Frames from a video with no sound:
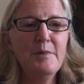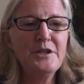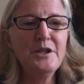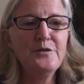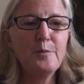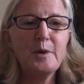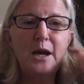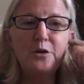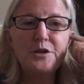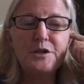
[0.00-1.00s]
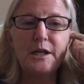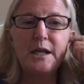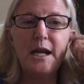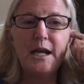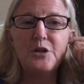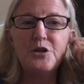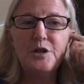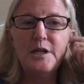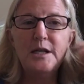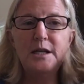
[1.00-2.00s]
message from Kirsten, and
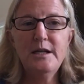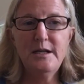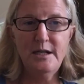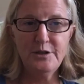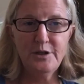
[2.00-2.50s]
she